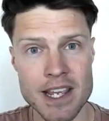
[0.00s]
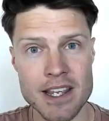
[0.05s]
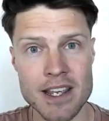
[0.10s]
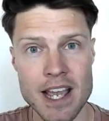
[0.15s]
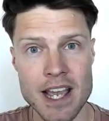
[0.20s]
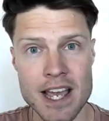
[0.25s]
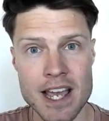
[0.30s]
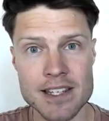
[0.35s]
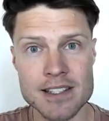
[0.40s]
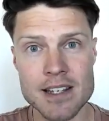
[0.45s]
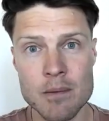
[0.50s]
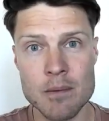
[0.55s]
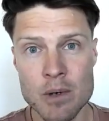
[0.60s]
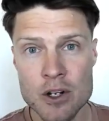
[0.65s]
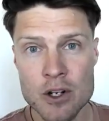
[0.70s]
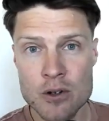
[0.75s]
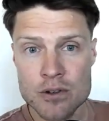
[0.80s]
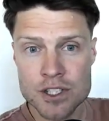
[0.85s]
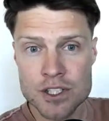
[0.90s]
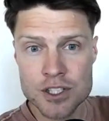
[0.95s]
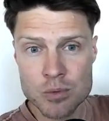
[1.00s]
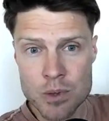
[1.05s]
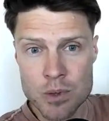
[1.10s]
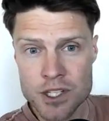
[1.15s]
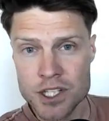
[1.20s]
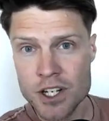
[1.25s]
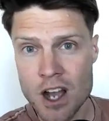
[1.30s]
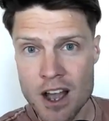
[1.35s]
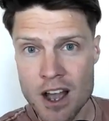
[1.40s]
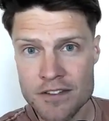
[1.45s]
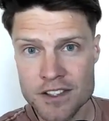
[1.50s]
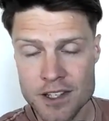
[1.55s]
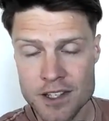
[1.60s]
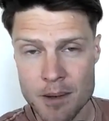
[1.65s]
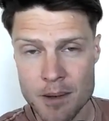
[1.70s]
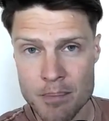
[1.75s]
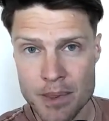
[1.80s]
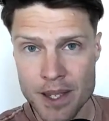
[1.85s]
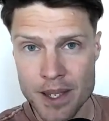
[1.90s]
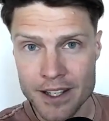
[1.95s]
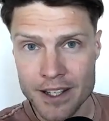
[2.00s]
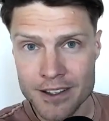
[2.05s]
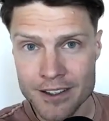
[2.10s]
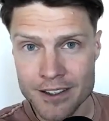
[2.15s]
as someone who's switching off something